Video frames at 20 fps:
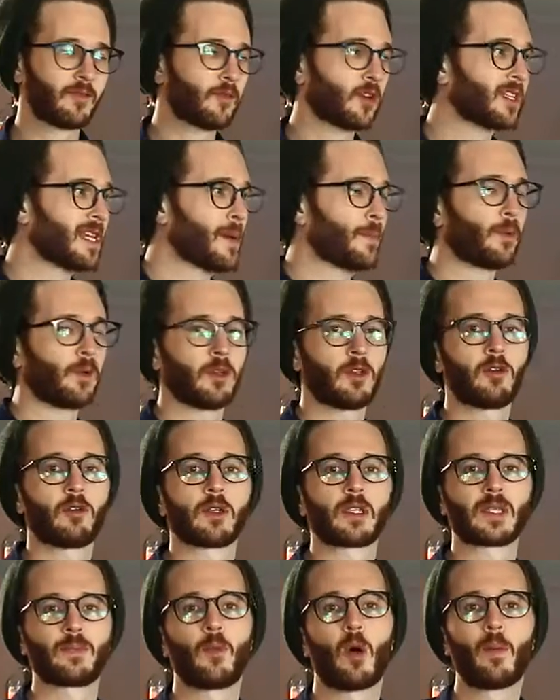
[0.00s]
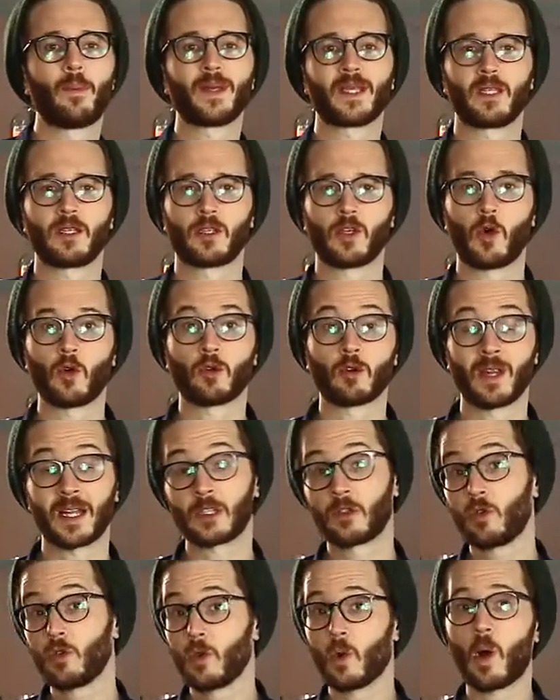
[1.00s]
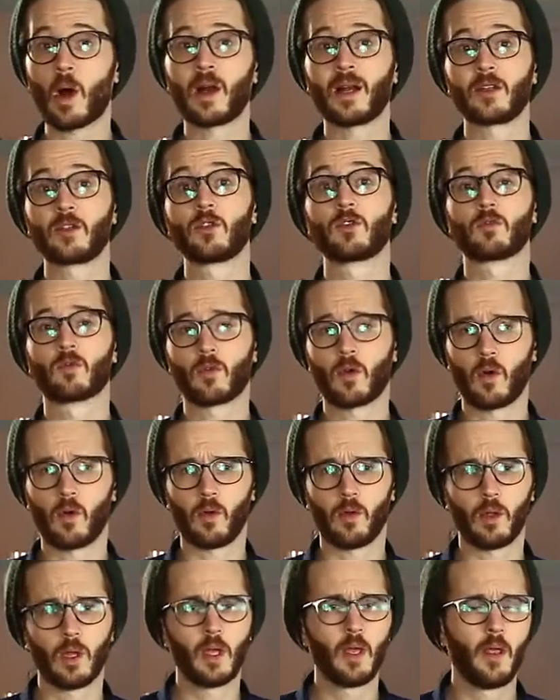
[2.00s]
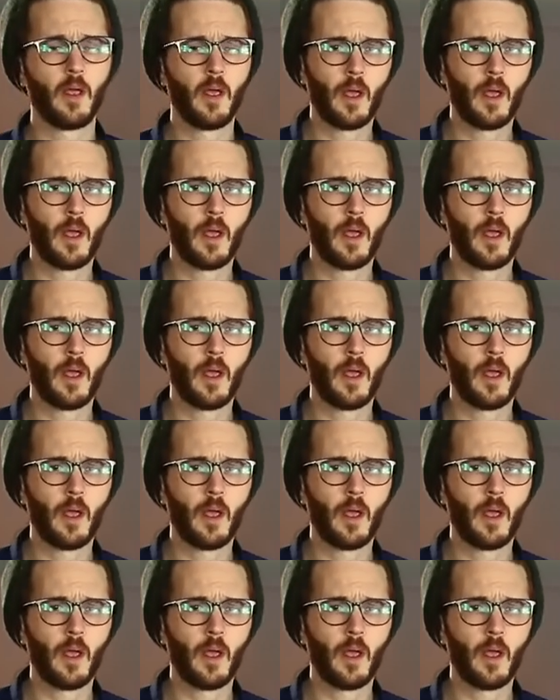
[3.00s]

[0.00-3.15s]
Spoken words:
For example, you're a small business owner. That's who you are. It's your role.